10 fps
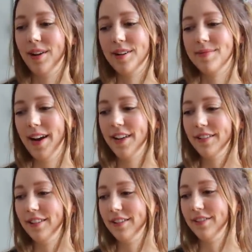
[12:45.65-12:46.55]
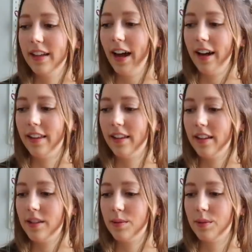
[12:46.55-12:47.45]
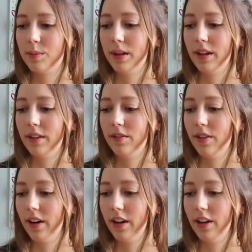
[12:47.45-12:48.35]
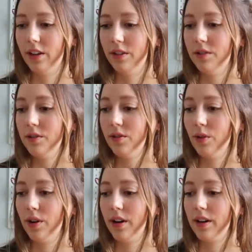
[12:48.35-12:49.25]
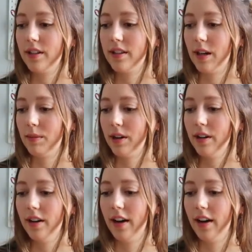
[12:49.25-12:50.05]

Um, I don't know. Yeah, I think that this one would be very cute for summer.